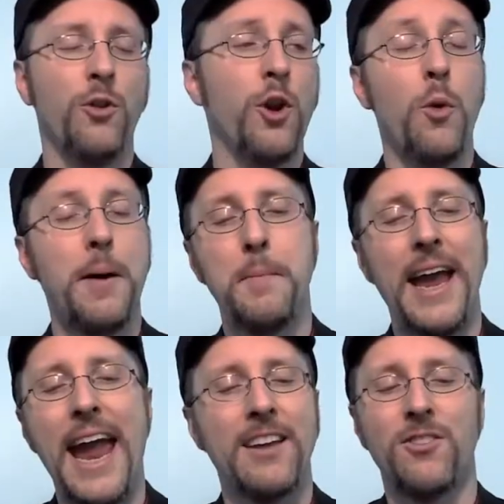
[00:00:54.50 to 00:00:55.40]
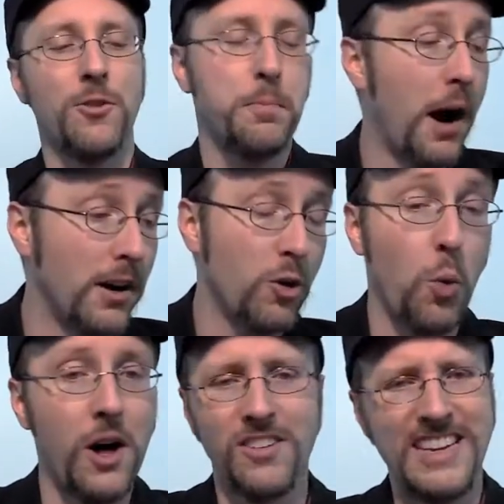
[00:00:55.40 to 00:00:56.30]
don't know about my ass's punk
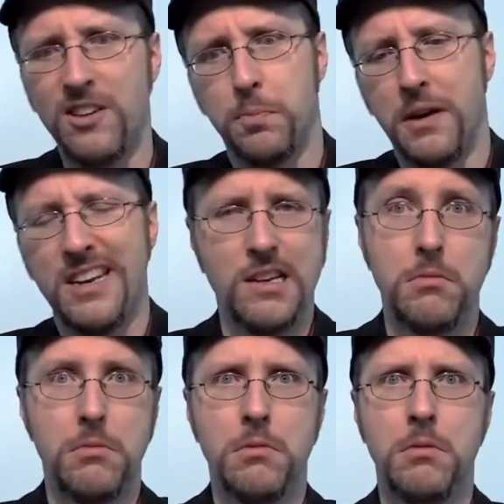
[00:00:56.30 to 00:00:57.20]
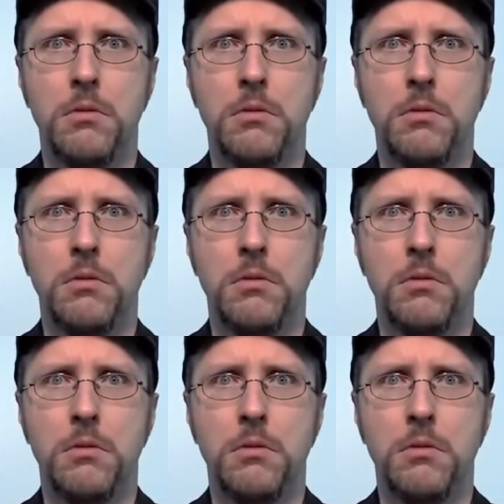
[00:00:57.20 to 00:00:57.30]
qualities. What but the hell's wrong with you,